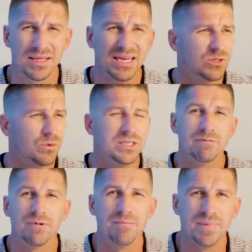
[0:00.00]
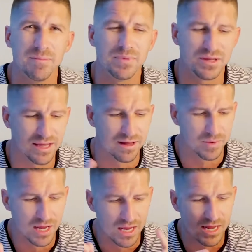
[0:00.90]
that he's going to remember them
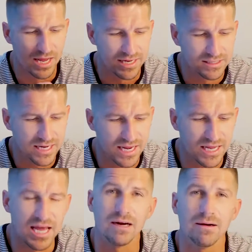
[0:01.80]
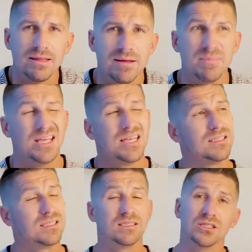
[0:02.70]
and take care of them.
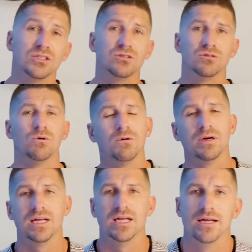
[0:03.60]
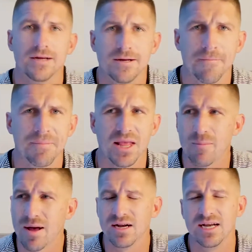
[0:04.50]
This is a story
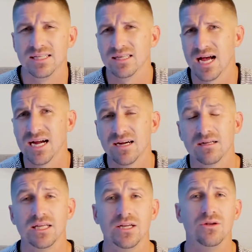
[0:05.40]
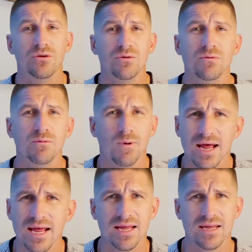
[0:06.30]
about an entirely new
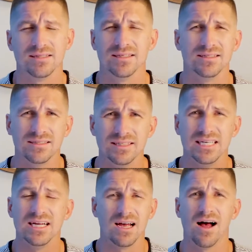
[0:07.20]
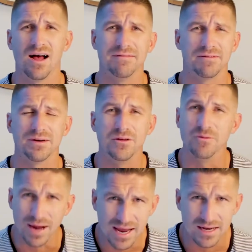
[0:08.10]
way to see God for
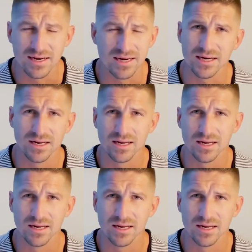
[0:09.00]
humanity.